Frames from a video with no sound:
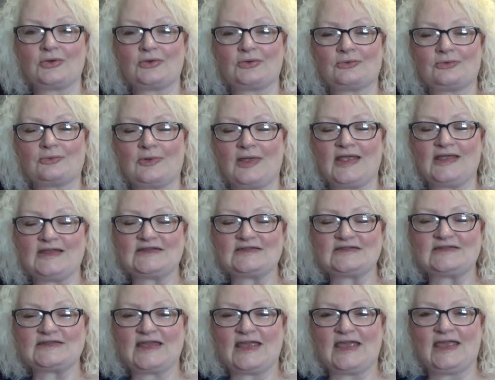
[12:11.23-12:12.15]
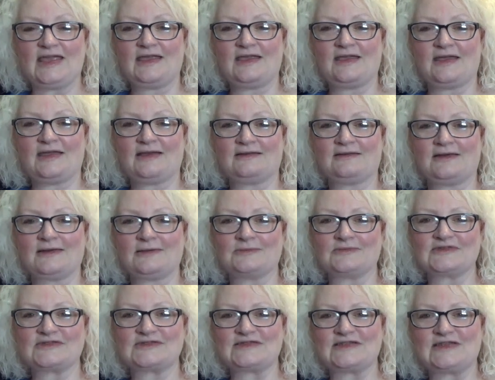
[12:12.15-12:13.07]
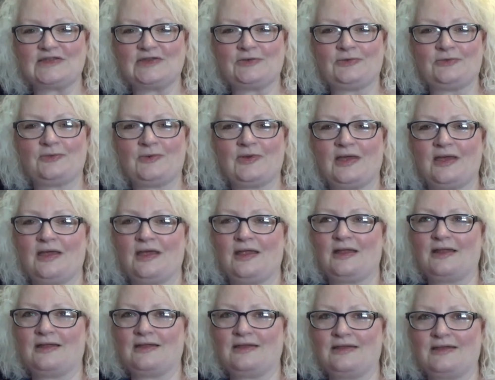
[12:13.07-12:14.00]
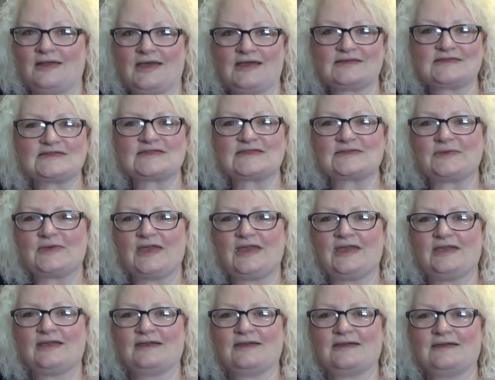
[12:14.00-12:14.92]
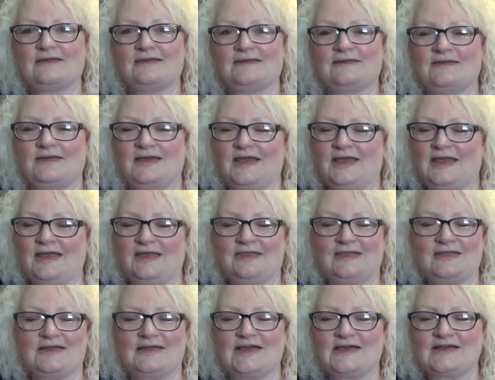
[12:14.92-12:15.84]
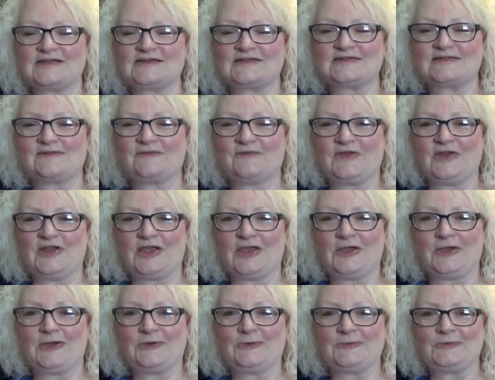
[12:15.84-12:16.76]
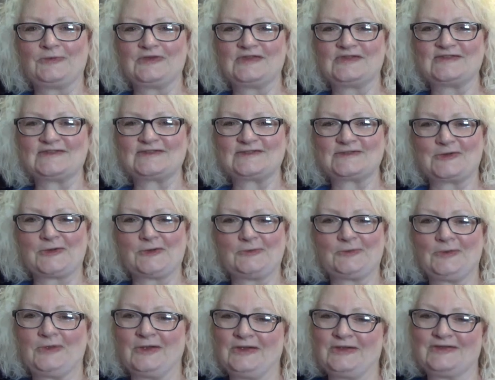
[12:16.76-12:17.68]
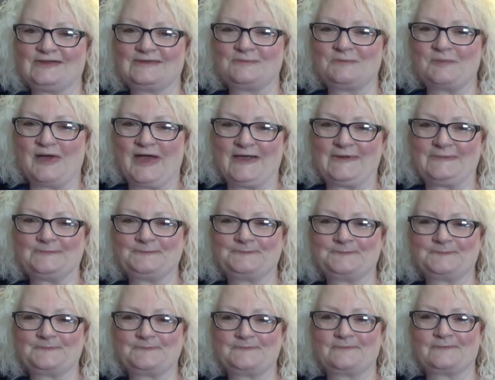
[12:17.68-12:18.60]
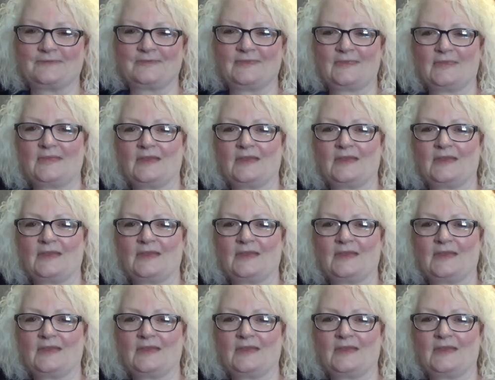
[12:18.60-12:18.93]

great day and i will see you next week in the next video. So, bye.